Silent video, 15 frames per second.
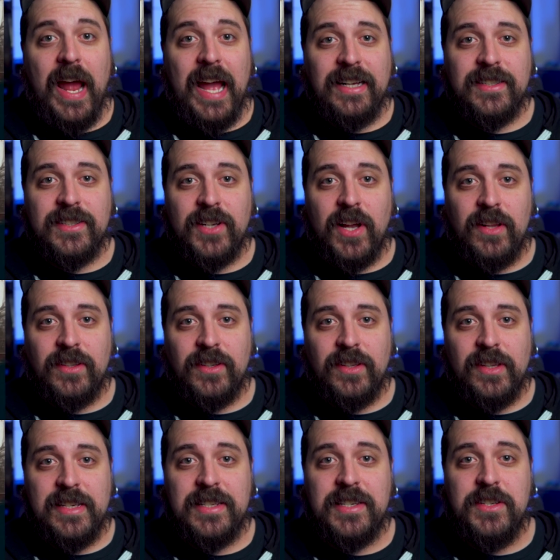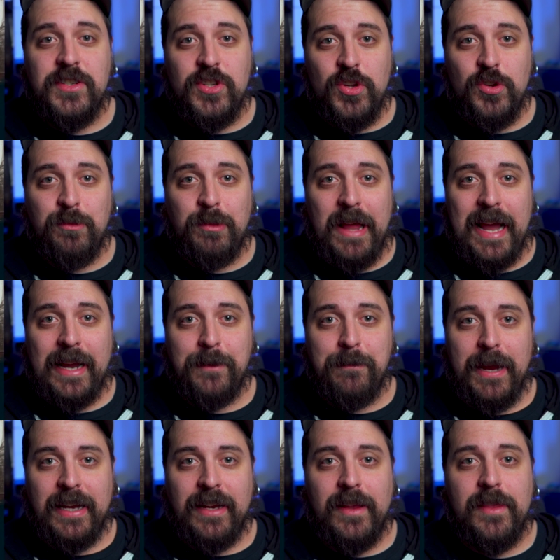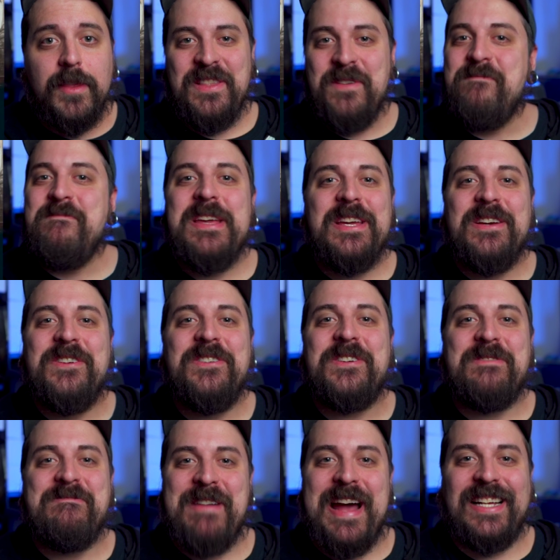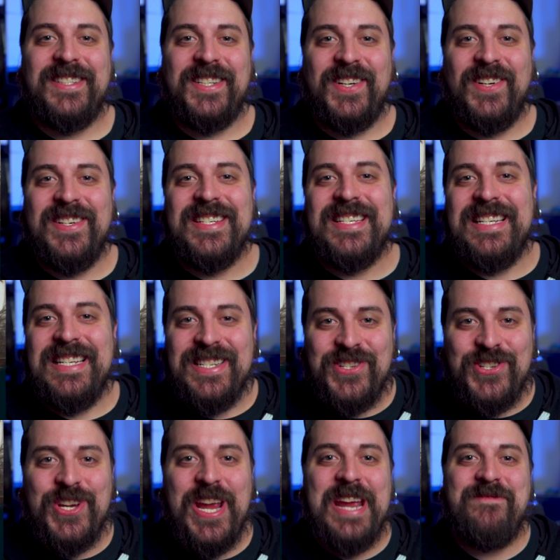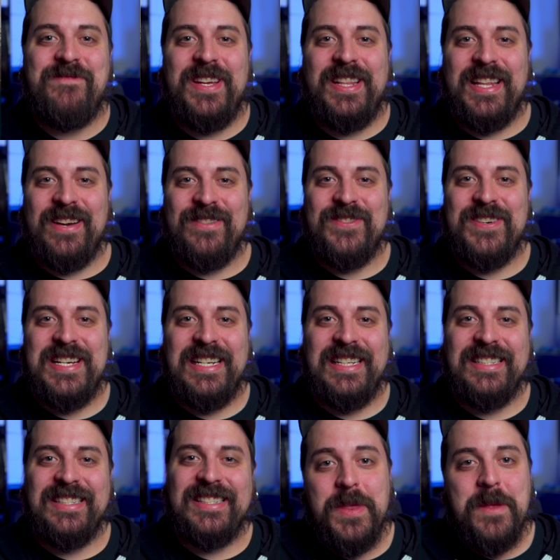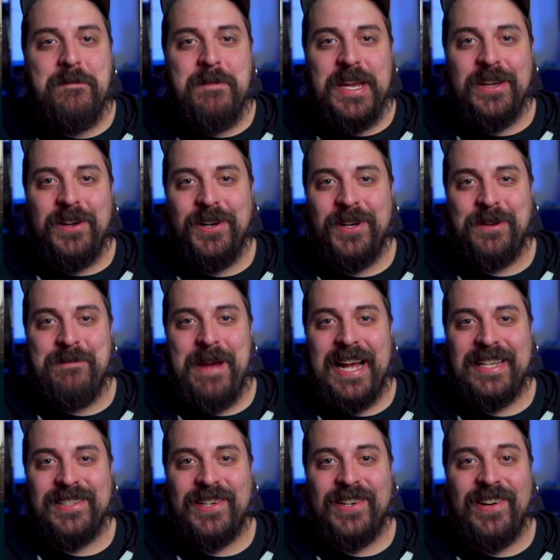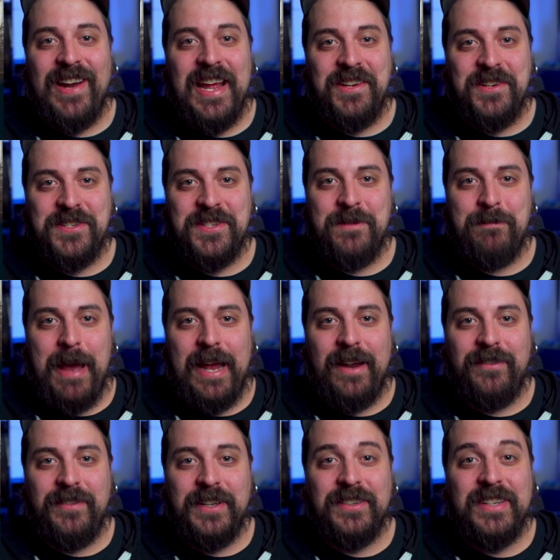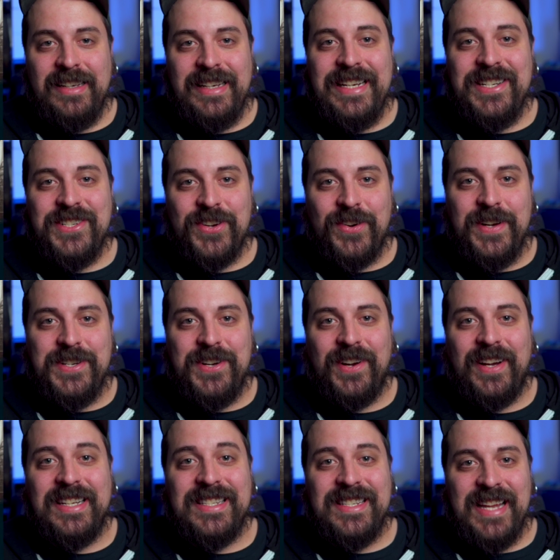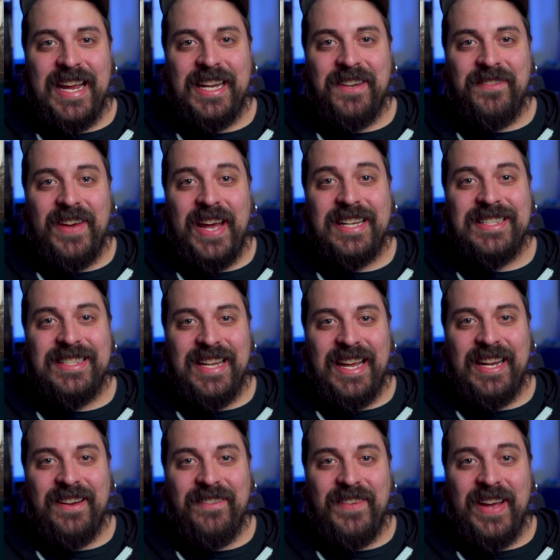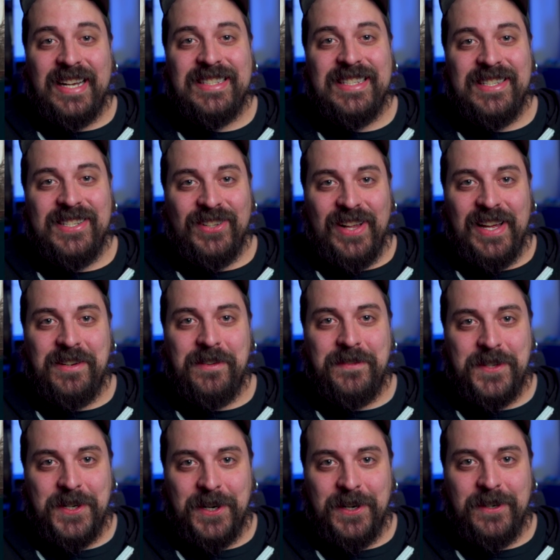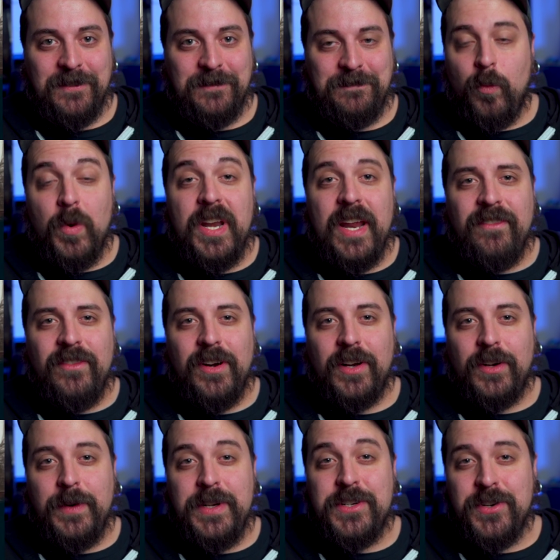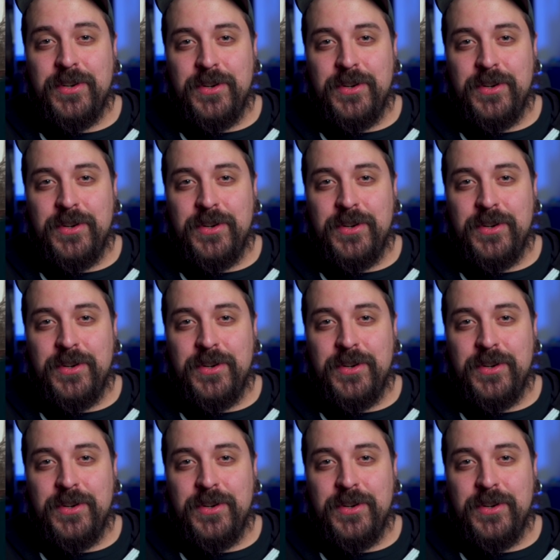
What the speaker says: X colorless and 2 black mana, the Meathook Massacre is an enchantment that reads, when the Meathook Massacre enters the battlefield, each creature gets -X until end of turn. Whenever a creature